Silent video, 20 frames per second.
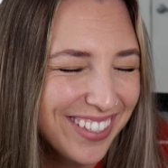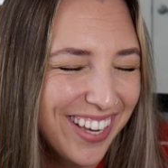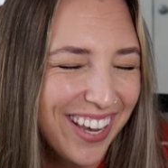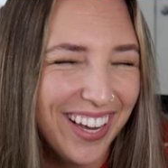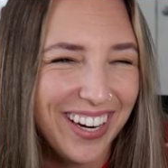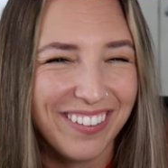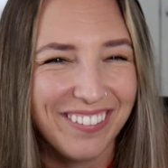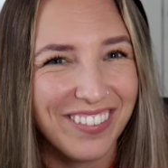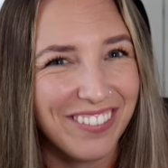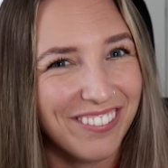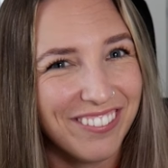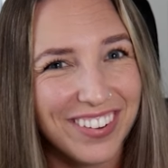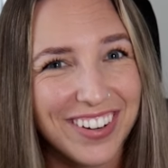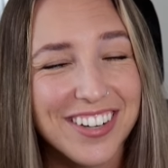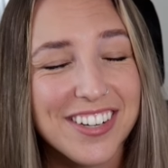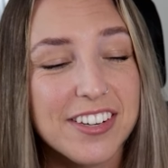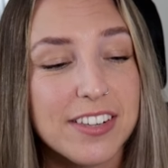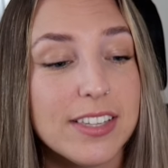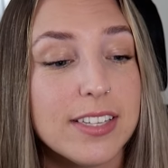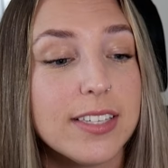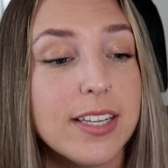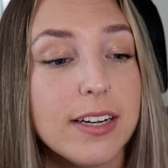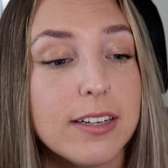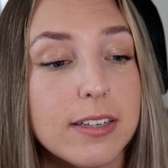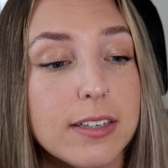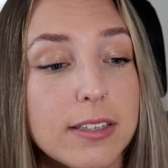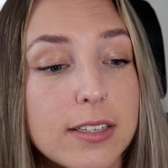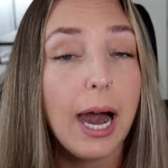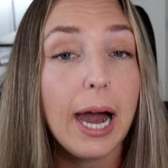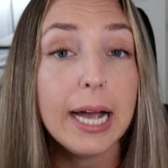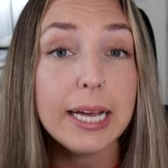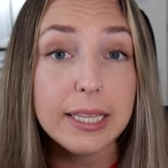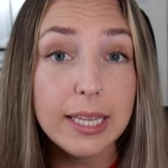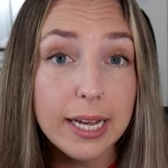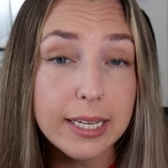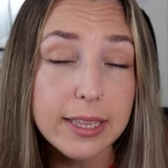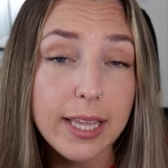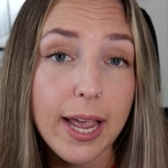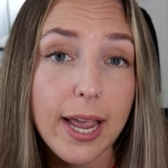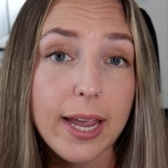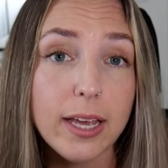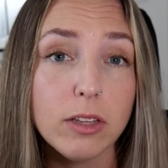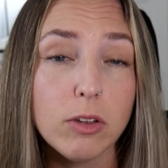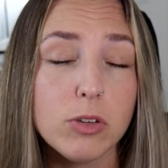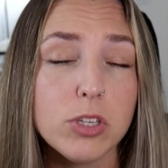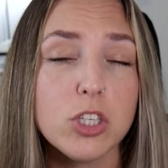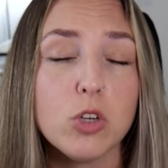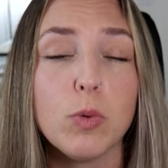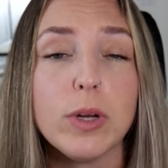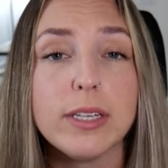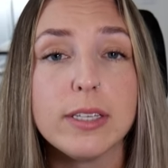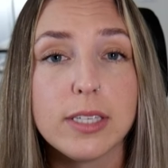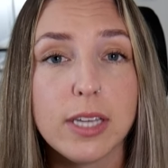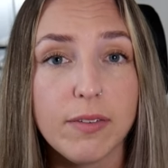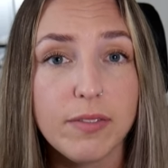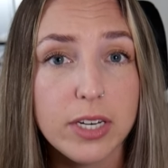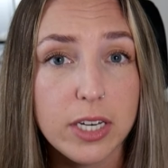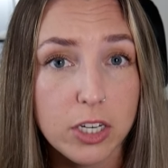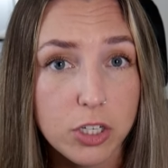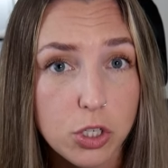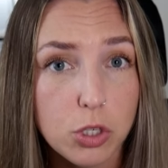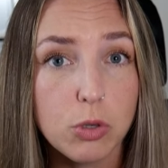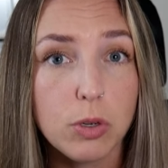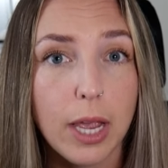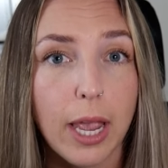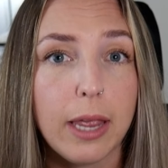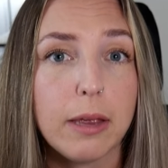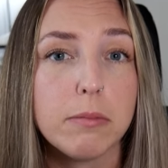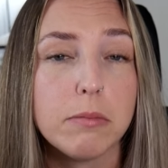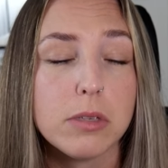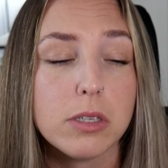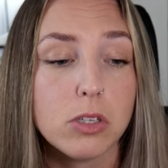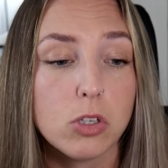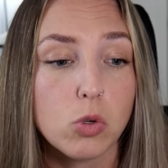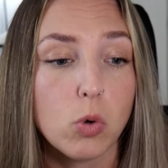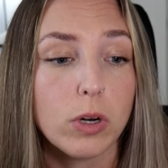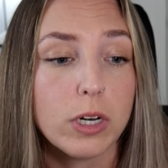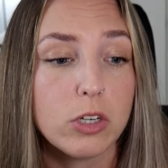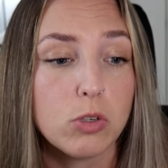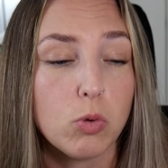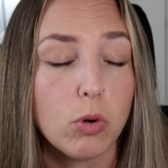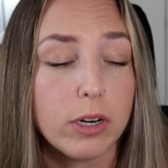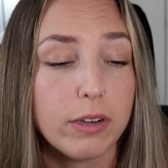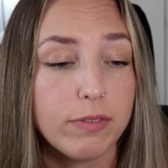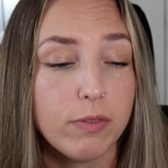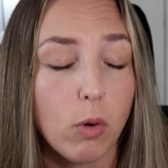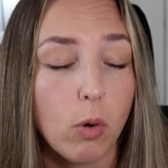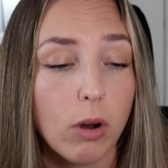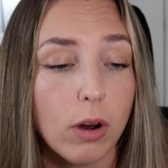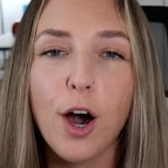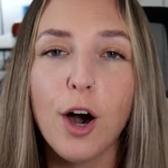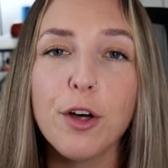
Can't even finish the sentence. I like the Halos to win seventy-two games in twenty twenty-four.